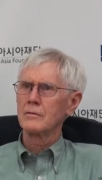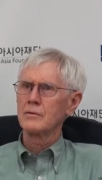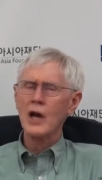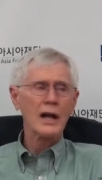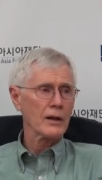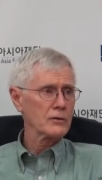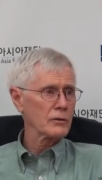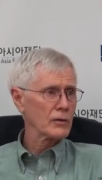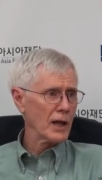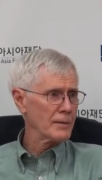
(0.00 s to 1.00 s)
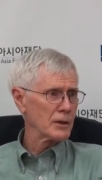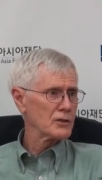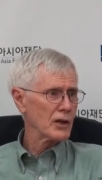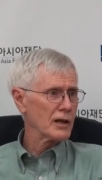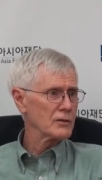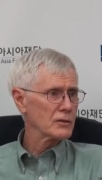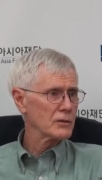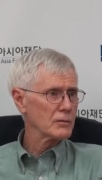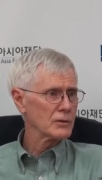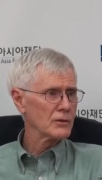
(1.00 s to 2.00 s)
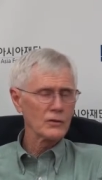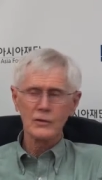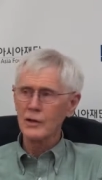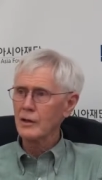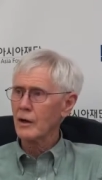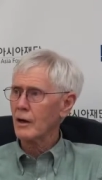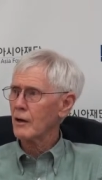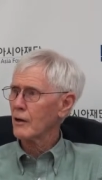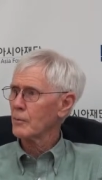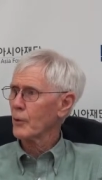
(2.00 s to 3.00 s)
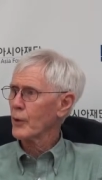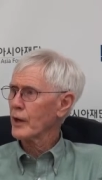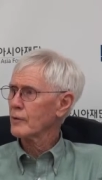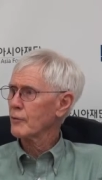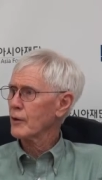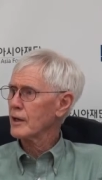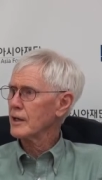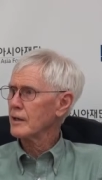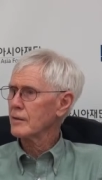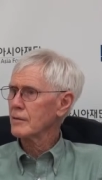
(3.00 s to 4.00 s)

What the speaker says: challenge of climate change, which is indeed a horrible thing for any